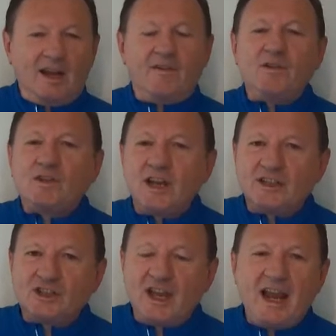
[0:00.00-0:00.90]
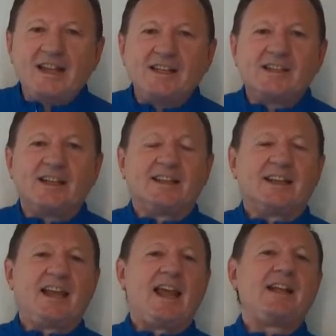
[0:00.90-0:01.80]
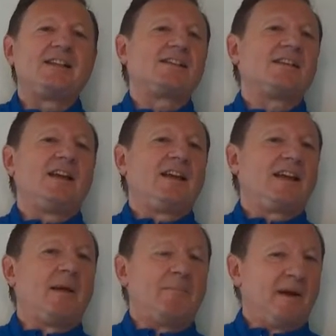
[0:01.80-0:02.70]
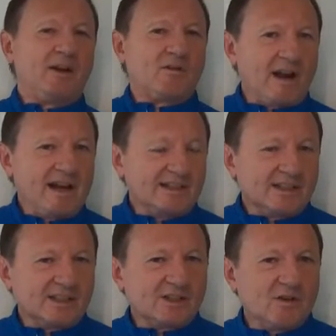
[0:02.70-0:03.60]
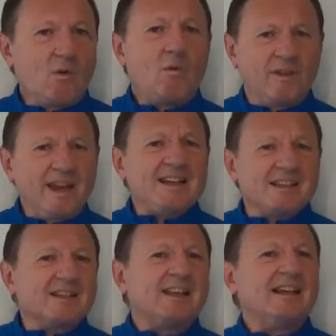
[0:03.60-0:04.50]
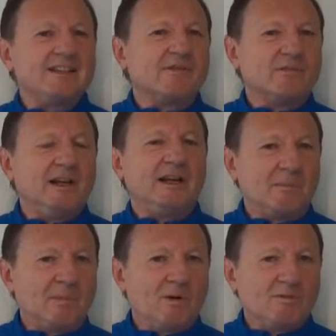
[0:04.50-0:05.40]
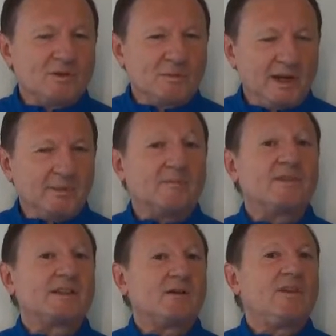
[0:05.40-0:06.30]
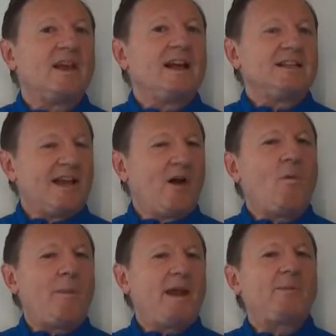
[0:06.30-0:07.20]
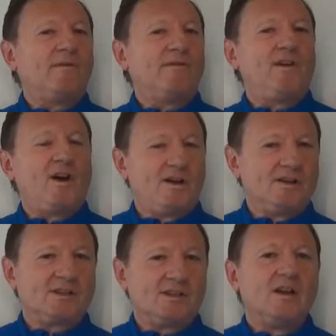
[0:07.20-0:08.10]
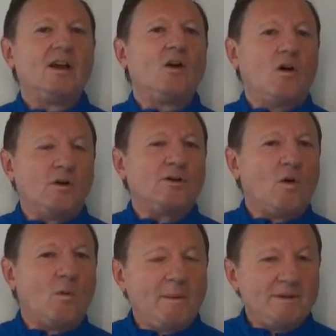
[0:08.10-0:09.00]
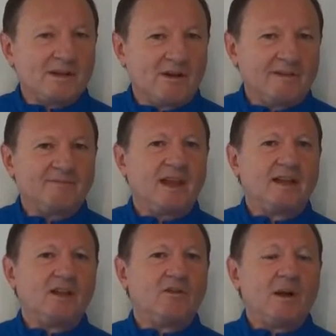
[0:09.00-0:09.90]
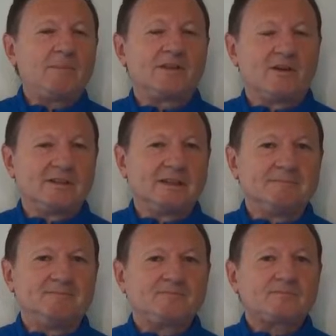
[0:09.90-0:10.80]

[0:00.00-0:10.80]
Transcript: if you teach kids that the kids get better grades at school. These are things that are really important to people. So tell people first on your website and in your advertising